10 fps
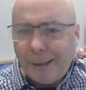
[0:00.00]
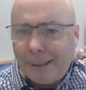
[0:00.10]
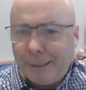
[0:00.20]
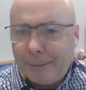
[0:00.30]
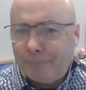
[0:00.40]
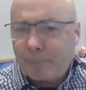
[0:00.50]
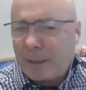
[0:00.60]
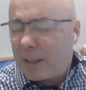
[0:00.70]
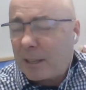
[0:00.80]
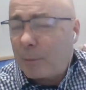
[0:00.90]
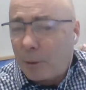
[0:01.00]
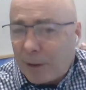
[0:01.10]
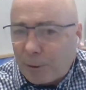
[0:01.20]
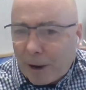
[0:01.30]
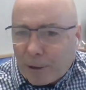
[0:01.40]
There's some sort of
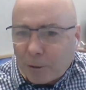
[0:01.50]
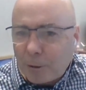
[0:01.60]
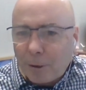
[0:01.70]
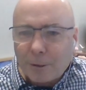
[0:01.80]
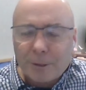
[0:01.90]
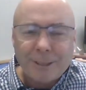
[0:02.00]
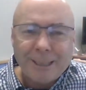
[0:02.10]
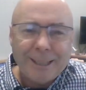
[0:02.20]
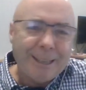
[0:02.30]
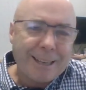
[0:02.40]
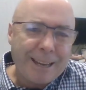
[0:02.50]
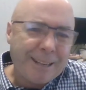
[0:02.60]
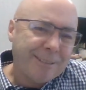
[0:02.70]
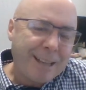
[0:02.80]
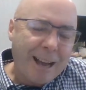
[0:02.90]
integration cost.
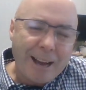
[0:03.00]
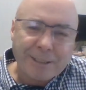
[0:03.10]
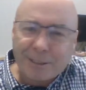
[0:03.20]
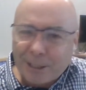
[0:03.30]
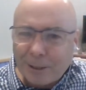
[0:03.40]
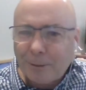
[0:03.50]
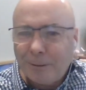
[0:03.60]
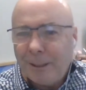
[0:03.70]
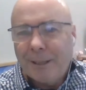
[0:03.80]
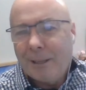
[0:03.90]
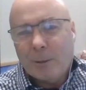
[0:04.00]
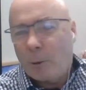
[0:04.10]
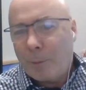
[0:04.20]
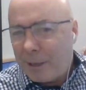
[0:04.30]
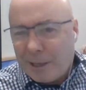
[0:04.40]
Again, hard to tell.
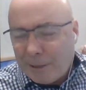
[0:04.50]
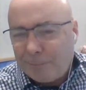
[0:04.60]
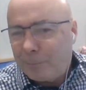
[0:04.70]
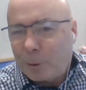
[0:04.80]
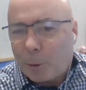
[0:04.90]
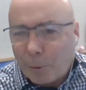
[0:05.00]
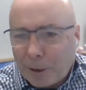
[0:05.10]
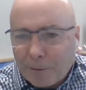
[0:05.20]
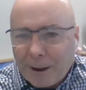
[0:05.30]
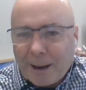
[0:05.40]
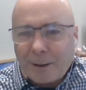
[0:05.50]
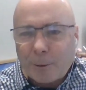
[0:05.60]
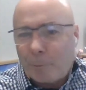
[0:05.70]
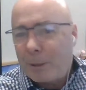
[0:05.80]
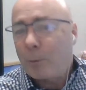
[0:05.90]
Could be 2 or 3 grand. It
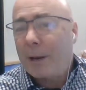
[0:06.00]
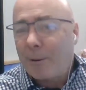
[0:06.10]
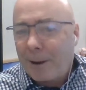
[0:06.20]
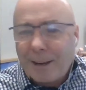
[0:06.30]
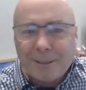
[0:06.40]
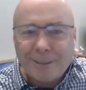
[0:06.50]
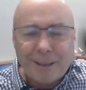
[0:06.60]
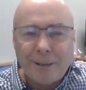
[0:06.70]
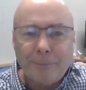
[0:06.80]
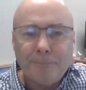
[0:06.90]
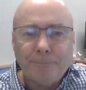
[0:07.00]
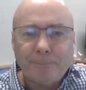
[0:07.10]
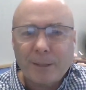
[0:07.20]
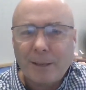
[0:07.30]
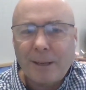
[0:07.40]
could be 20 grand.
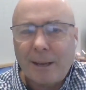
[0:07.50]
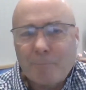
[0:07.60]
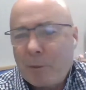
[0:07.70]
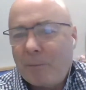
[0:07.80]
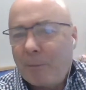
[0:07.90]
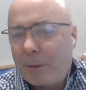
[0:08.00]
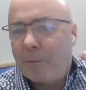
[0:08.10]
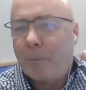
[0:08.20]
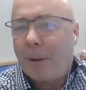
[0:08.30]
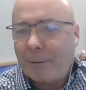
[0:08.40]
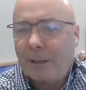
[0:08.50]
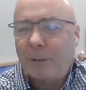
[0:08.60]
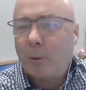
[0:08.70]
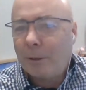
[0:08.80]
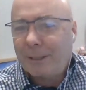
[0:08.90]
Bit of a punt.
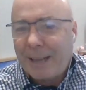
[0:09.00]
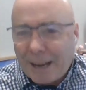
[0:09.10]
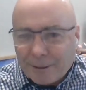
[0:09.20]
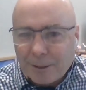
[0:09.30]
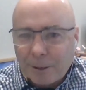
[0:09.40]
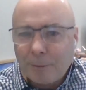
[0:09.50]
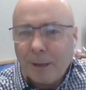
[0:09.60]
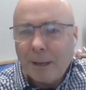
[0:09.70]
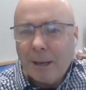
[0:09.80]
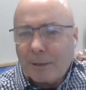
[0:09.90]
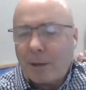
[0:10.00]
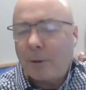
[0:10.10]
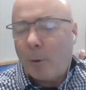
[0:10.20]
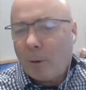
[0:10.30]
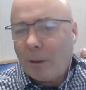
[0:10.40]
Let's call it 10.
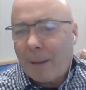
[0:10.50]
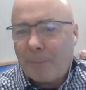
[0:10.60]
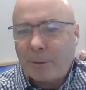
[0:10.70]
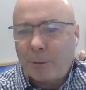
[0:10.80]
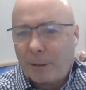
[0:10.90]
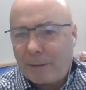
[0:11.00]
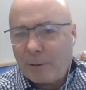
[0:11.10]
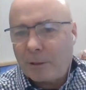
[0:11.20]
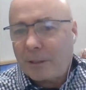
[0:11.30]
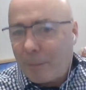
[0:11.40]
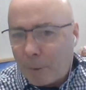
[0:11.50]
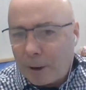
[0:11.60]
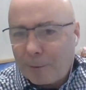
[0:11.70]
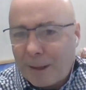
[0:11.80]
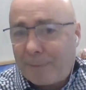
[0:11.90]
So all up, that sort of gives you
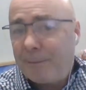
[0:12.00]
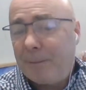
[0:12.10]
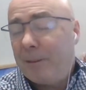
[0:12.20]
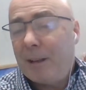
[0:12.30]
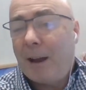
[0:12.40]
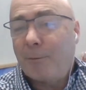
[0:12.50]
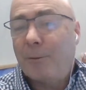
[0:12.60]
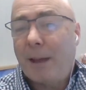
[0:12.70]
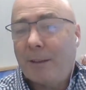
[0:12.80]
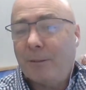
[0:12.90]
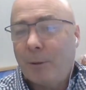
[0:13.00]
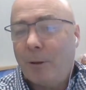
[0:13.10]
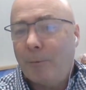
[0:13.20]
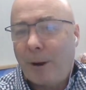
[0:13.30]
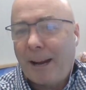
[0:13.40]
somewhere in that $50,000 to
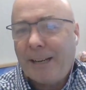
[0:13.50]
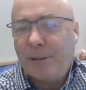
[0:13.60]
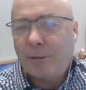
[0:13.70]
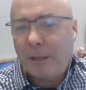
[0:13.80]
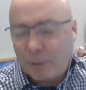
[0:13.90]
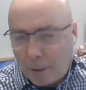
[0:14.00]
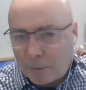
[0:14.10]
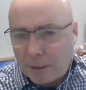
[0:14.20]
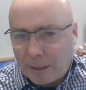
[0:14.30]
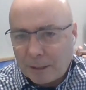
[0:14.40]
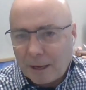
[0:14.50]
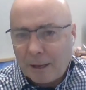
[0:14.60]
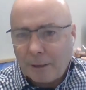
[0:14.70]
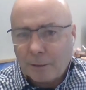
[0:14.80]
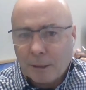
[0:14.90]
$100,000 range in terms of these
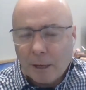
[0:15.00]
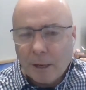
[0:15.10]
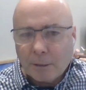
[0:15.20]
cars.